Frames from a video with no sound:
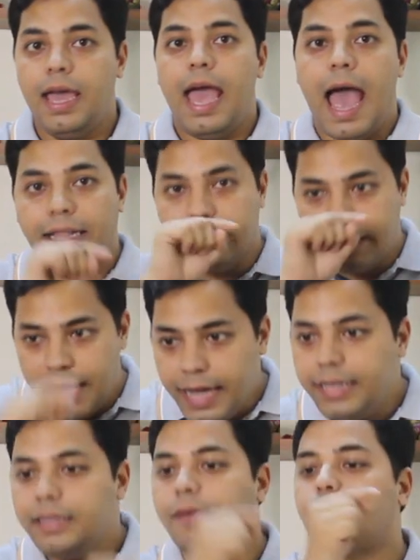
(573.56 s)
And
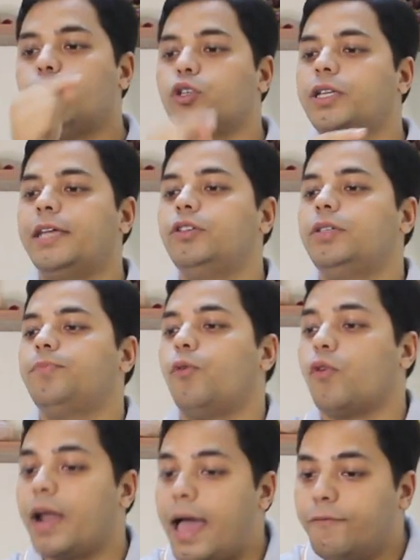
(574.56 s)
then the postgraduate
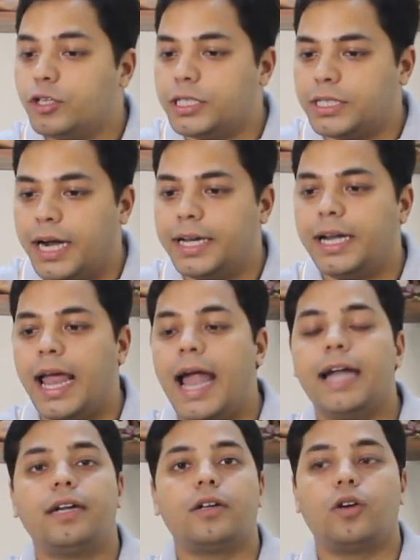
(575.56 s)
program was started
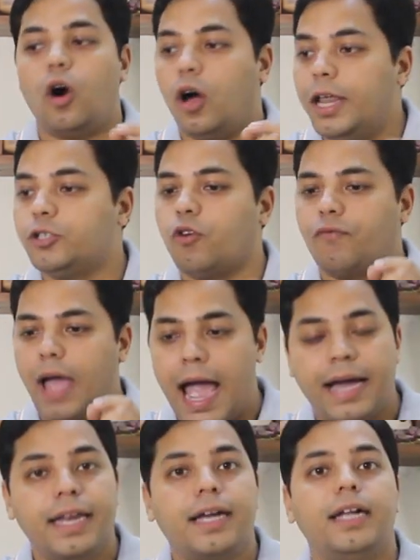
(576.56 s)
at College of
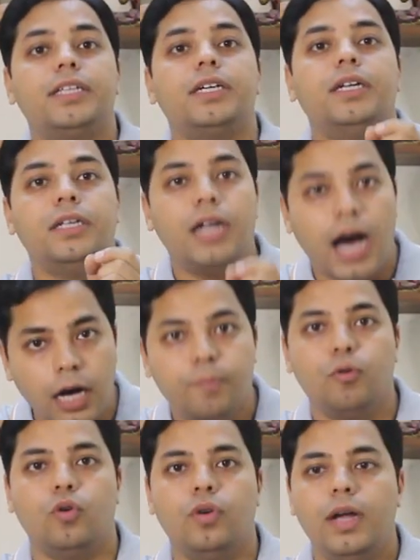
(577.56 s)
Agriculture,
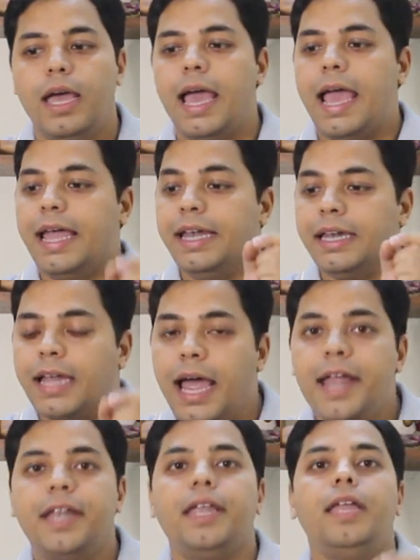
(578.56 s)
Nagpur in
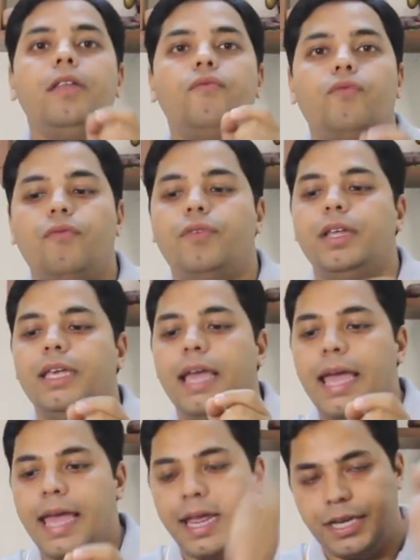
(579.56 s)

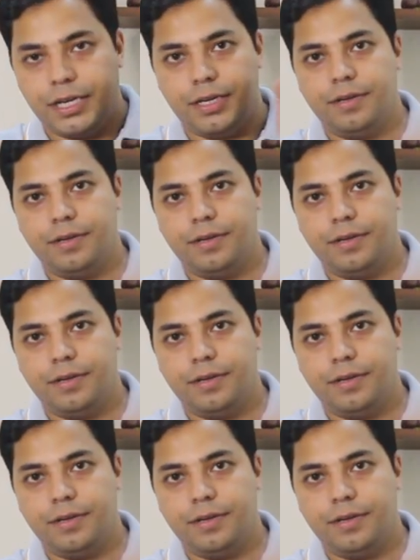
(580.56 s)
1958.